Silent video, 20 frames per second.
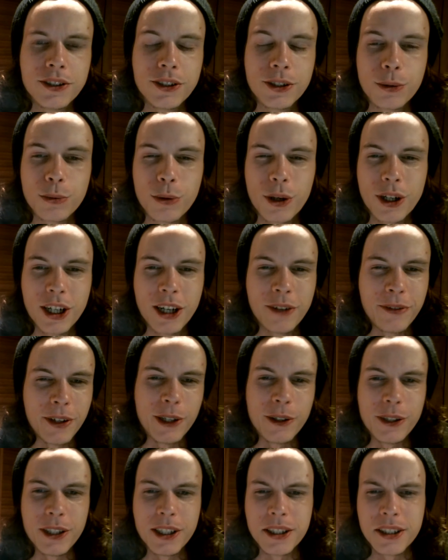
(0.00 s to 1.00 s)
the runoff
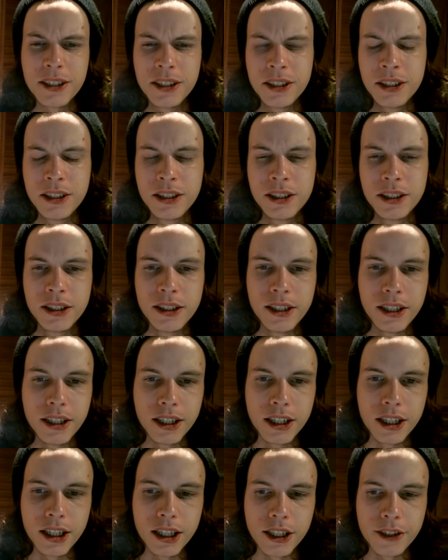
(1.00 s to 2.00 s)
area
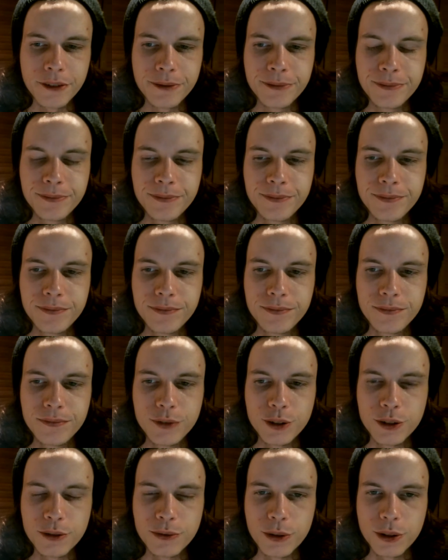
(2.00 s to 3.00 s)
uh,
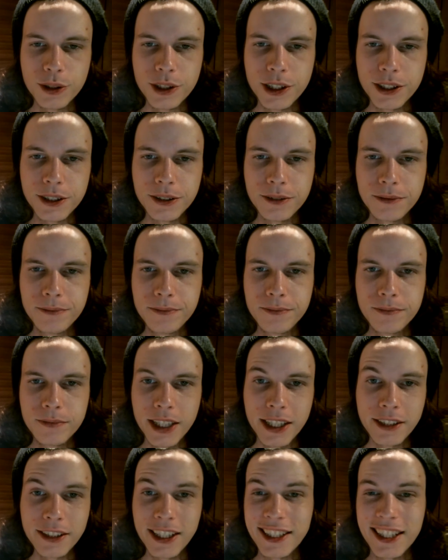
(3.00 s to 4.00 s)
to avoid
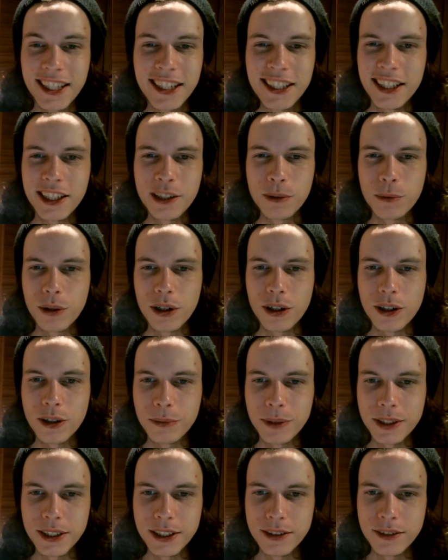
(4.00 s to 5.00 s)
like they didn't hit a wall,
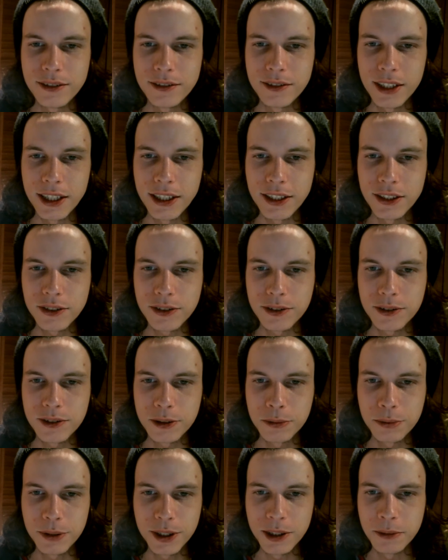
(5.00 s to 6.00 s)
but they just
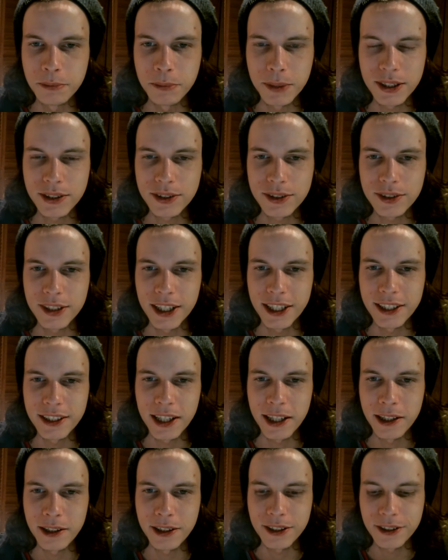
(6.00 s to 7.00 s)
completely missed.
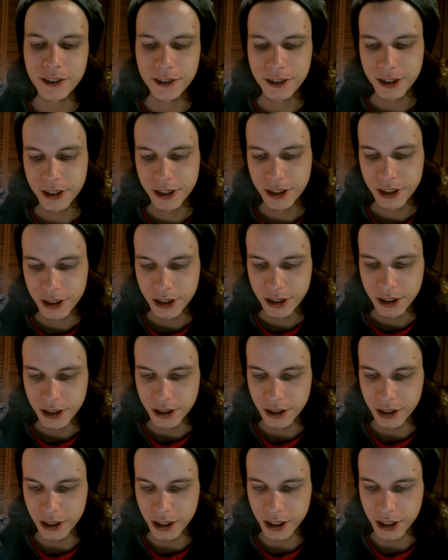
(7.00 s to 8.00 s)
They
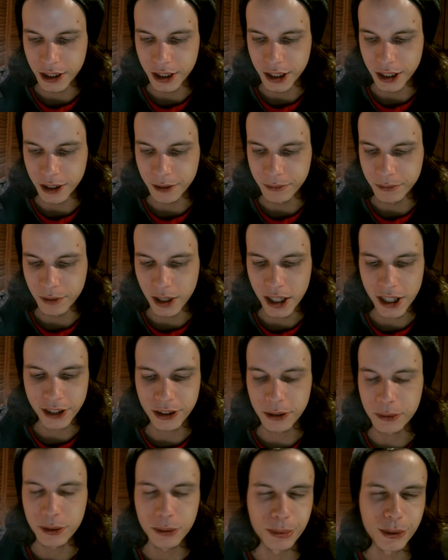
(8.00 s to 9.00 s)
locked
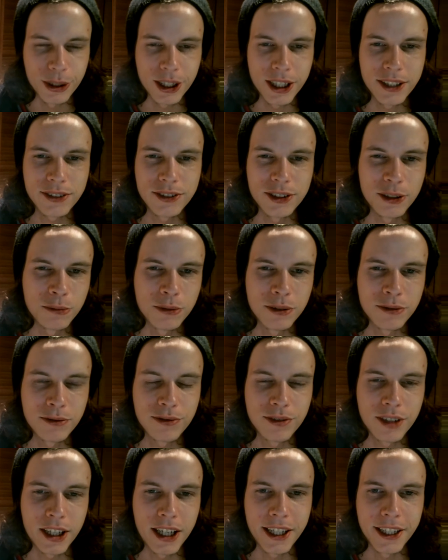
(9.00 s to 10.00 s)
up the brakes and went
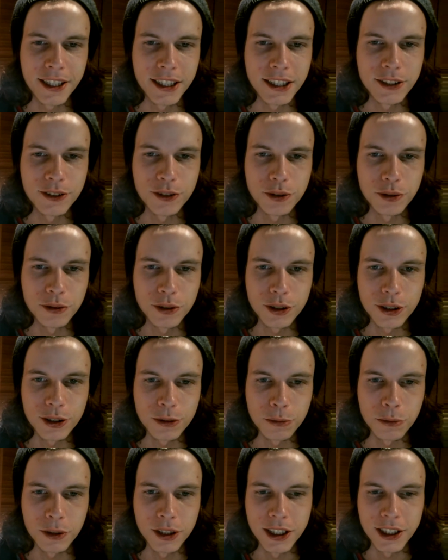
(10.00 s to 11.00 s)
flying into turn
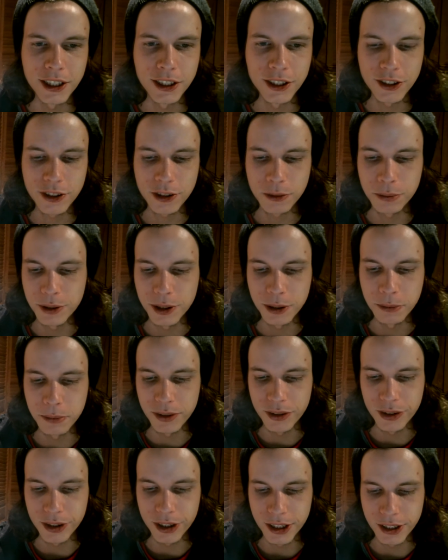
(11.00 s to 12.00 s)
one and just completely
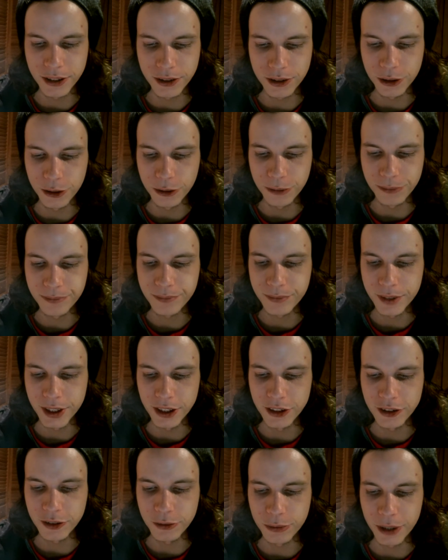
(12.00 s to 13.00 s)
missing it. So they
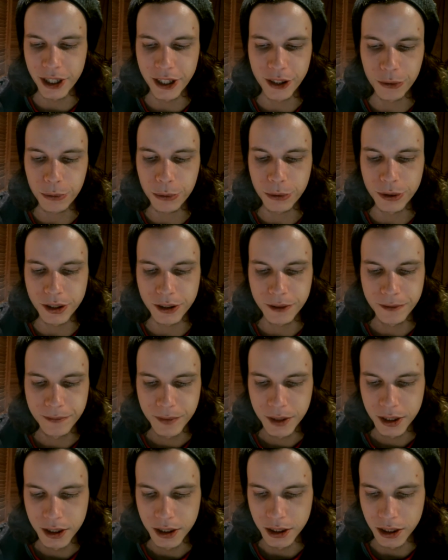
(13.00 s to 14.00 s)
just ran through it.
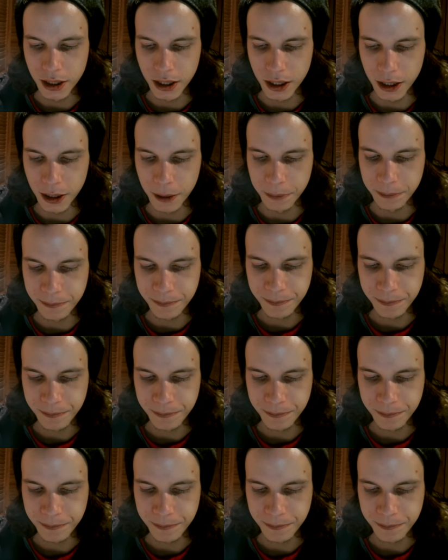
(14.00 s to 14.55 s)
Um,